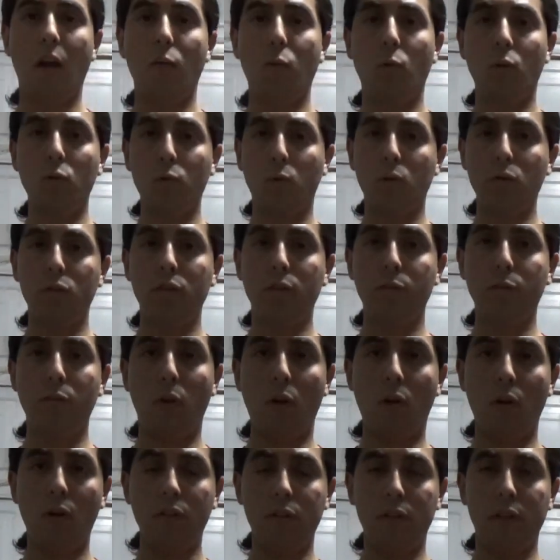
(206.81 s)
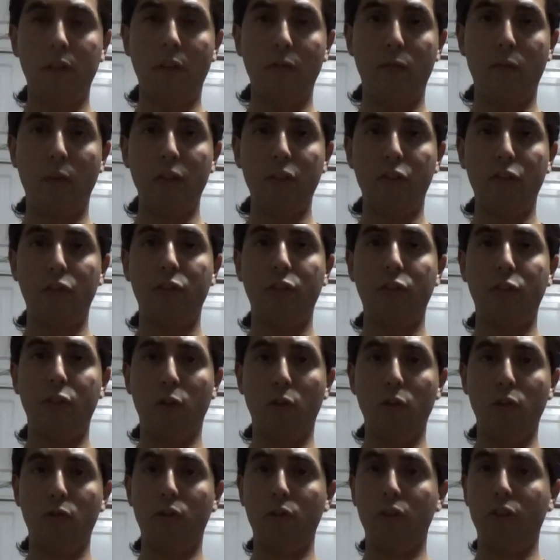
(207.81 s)
And what was the motto the Avengers
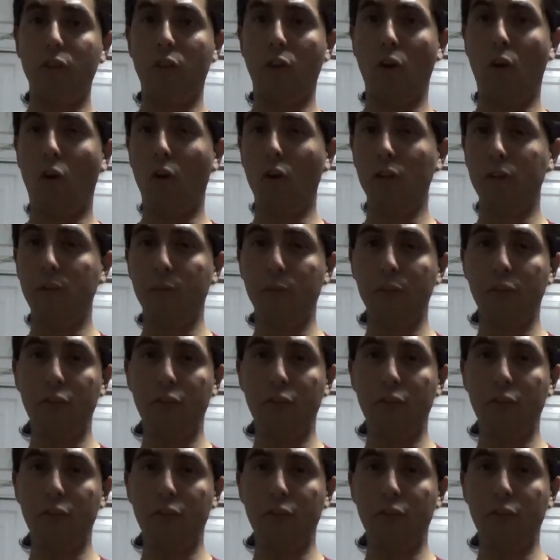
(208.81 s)
chose for their ultimate